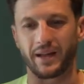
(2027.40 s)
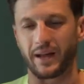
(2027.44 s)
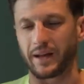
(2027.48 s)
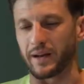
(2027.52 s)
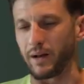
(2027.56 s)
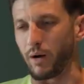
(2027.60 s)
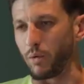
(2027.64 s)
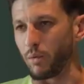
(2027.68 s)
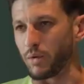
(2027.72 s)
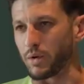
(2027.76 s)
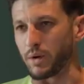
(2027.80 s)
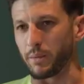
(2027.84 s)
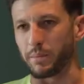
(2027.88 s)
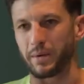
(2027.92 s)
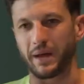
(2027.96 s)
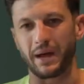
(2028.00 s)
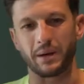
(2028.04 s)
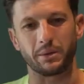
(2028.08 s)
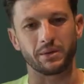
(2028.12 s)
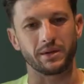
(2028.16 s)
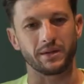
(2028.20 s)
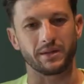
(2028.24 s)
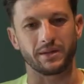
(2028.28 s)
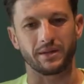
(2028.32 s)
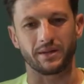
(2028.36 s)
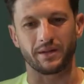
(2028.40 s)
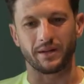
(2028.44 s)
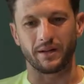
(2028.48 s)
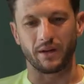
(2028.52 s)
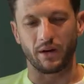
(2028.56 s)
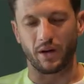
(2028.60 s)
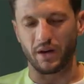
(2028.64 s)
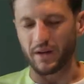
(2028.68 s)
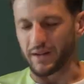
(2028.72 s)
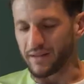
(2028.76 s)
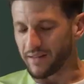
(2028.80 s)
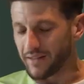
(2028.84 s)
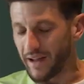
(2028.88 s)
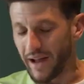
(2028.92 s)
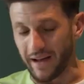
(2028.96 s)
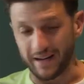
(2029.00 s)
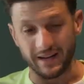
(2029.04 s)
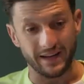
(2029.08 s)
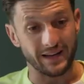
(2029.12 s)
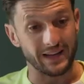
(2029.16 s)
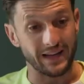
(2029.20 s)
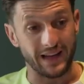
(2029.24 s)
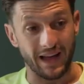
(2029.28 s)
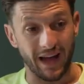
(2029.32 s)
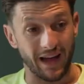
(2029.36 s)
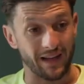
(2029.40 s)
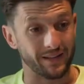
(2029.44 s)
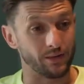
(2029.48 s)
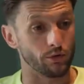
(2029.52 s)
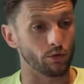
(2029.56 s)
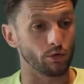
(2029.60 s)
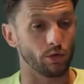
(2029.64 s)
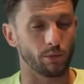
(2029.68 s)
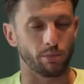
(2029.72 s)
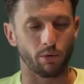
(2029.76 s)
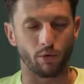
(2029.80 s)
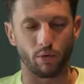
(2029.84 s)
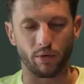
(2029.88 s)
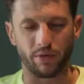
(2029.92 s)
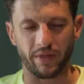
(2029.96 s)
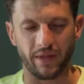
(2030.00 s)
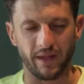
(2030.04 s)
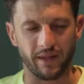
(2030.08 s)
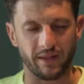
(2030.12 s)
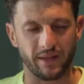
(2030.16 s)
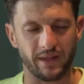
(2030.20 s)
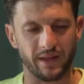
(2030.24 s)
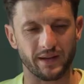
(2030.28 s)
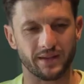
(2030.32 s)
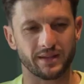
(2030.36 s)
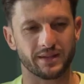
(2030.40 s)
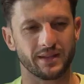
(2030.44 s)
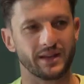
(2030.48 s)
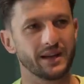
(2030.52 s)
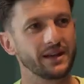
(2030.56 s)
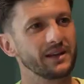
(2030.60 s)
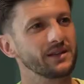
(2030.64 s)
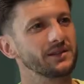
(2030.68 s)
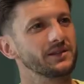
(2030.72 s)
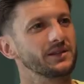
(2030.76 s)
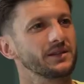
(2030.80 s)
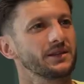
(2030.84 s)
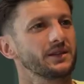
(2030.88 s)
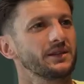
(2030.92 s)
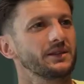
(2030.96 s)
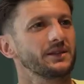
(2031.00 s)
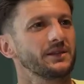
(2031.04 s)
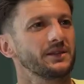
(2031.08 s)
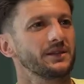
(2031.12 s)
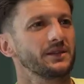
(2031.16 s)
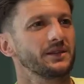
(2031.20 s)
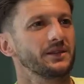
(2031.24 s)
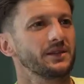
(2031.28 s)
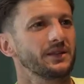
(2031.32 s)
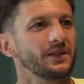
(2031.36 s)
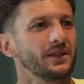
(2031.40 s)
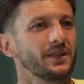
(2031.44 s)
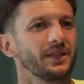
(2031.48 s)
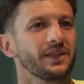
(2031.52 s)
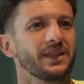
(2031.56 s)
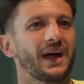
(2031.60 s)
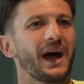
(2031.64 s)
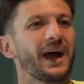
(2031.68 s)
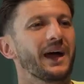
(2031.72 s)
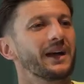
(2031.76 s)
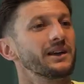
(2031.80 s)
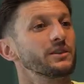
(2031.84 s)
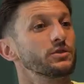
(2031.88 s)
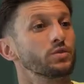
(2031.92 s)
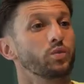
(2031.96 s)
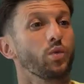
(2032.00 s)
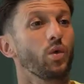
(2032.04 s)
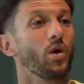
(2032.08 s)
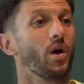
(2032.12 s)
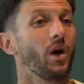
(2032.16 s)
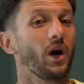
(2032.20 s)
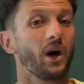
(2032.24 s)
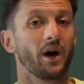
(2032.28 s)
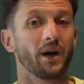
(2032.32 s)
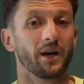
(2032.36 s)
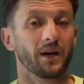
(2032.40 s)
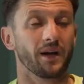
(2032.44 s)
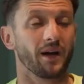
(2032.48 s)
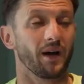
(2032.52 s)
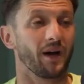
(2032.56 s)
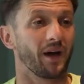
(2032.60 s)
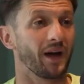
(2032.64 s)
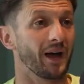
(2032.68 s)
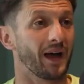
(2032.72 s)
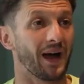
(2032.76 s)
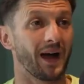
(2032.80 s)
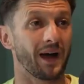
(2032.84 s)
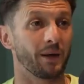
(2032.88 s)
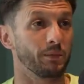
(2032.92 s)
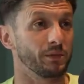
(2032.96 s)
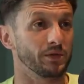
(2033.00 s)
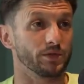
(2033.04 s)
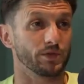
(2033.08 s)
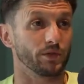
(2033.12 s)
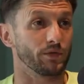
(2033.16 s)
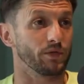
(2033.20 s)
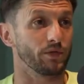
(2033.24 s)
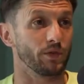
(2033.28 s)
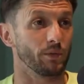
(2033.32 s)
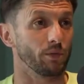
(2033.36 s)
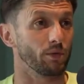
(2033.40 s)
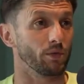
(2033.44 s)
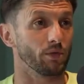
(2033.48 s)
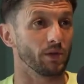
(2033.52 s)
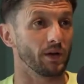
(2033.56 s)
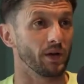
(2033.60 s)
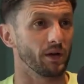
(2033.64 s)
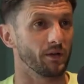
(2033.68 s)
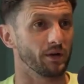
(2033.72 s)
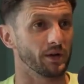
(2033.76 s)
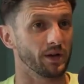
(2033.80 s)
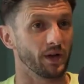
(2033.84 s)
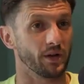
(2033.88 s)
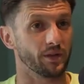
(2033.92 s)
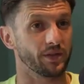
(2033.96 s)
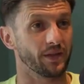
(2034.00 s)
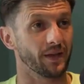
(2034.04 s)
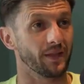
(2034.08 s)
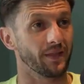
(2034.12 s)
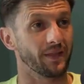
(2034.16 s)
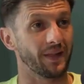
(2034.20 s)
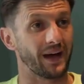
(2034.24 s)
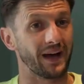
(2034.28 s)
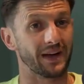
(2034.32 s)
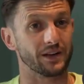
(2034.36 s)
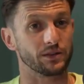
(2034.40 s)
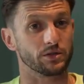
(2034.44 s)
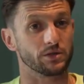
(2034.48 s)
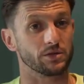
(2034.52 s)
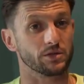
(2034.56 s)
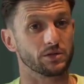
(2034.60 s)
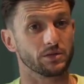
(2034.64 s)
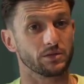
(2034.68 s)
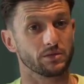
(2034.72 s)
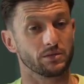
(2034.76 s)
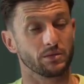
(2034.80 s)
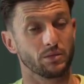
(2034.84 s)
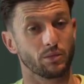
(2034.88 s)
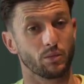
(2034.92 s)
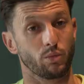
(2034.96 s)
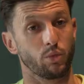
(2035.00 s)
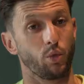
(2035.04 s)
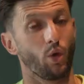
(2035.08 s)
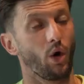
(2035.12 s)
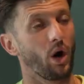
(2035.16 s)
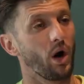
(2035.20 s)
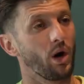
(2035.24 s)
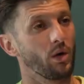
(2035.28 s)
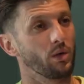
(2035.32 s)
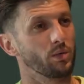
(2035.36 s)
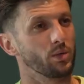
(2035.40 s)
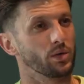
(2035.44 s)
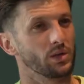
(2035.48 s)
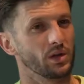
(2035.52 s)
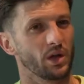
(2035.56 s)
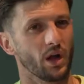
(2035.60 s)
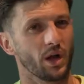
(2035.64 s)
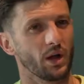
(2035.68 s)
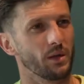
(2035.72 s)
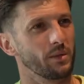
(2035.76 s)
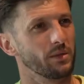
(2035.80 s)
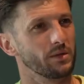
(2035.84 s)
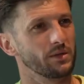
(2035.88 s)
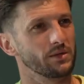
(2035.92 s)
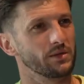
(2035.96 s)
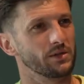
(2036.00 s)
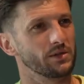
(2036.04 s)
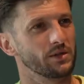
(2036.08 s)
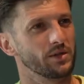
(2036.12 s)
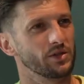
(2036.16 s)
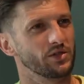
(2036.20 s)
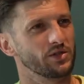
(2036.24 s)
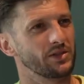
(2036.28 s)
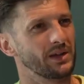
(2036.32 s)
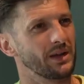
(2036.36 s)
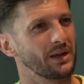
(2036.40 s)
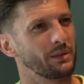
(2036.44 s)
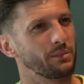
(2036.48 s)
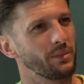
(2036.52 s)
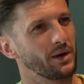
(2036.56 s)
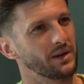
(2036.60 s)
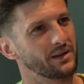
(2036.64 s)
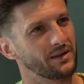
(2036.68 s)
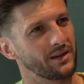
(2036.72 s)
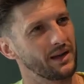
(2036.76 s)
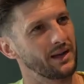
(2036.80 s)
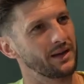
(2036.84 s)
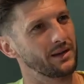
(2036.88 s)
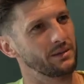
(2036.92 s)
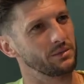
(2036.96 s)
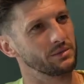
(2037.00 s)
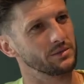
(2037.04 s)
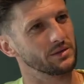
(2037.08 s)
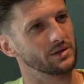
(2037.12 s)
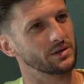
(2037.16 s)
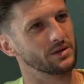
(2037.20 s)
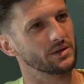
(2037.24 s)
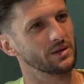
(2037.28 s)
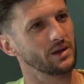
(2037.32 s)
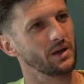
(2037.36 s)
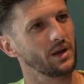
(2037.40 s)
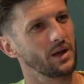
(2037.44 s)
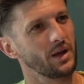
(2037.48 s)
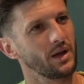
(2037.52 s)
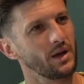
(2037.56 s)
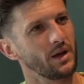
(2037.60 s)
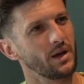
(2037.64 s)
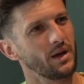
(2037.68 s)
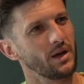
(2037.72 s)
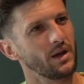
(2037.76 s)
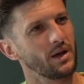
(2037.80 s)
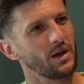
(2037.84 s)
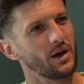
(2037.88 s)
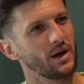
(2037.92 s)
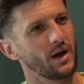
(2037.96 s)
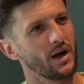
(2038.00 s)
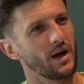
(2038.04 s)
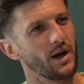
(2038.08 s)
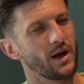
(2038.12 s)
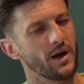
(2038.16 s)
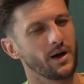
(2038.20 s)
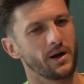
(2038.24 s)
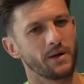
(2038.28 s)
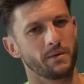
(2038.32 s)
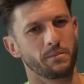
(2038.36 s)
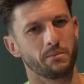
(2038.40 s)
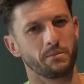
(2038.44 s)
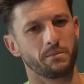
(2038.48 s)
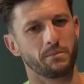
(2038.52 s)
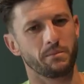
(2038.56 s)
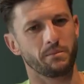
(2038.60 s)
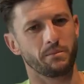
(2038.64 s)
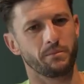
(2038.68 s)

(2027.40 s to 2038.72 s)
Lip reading: and I want to be able to, I can technically handle the ball. That is what I am as a footballer, and I think that's what I would like to see in my teams. Yeah.